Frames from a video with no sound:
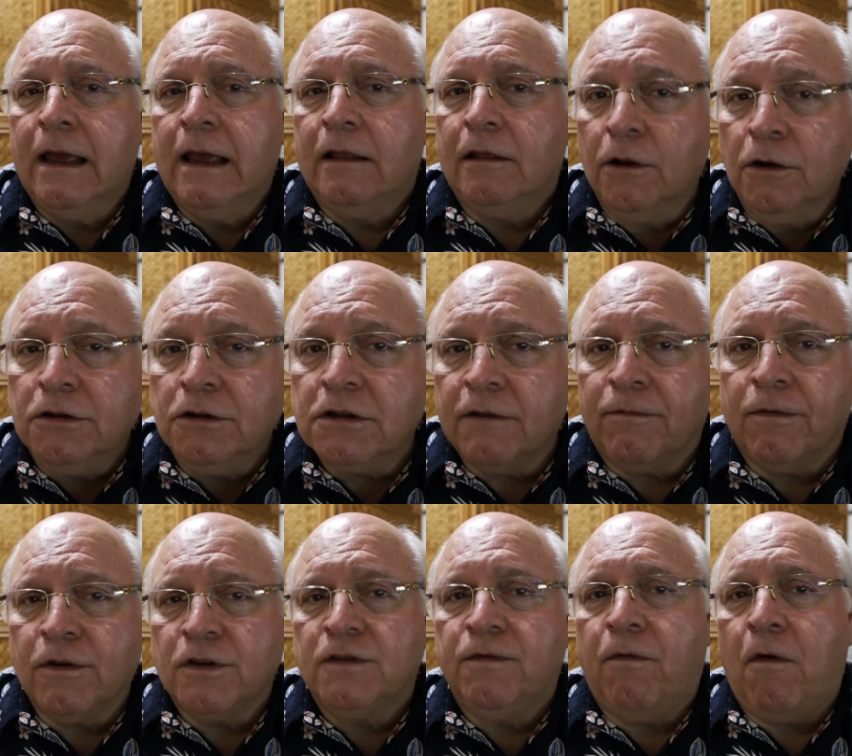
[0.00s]

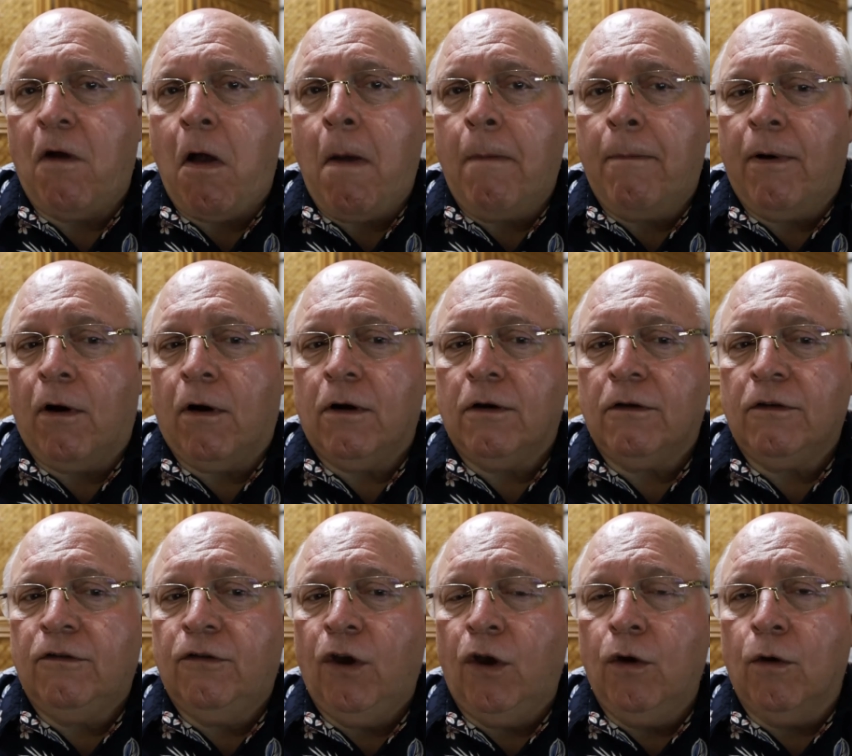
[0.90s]
Lucifer's fall,
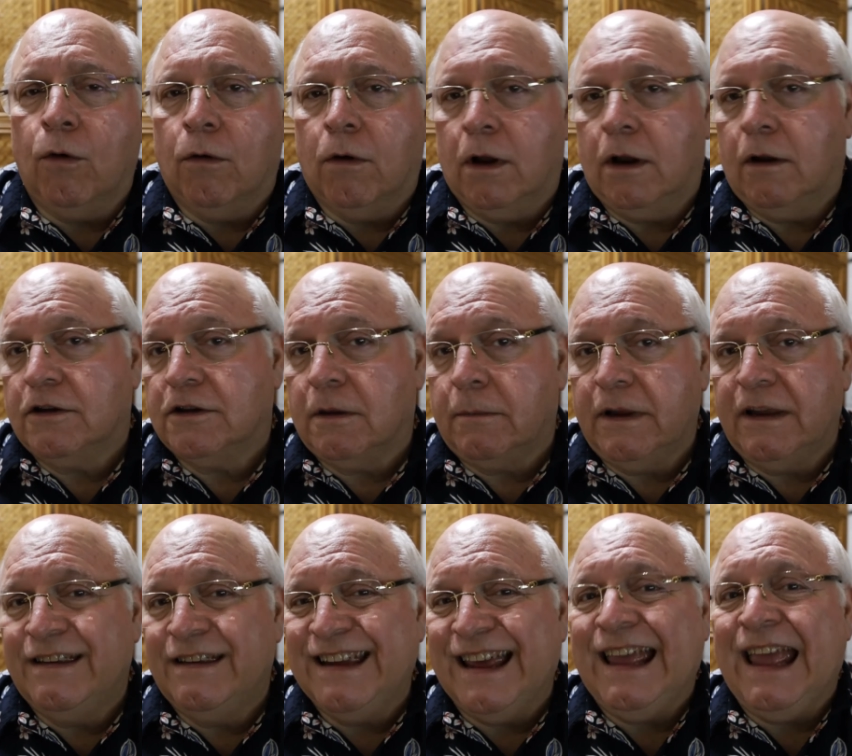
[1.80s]
part 2, and it's going to be
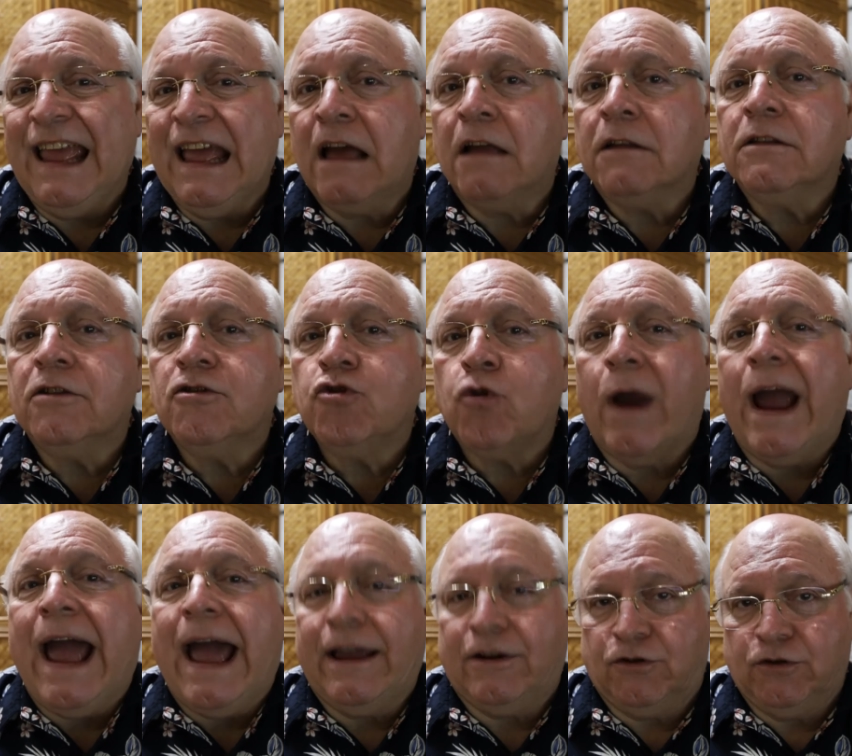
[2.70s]
taking out the
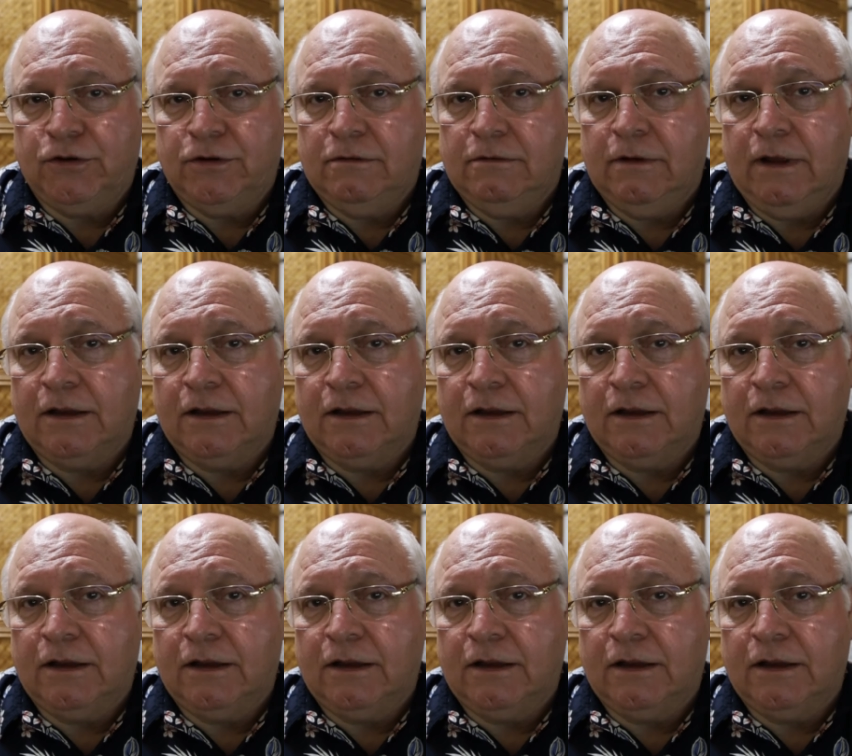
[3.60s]
trash.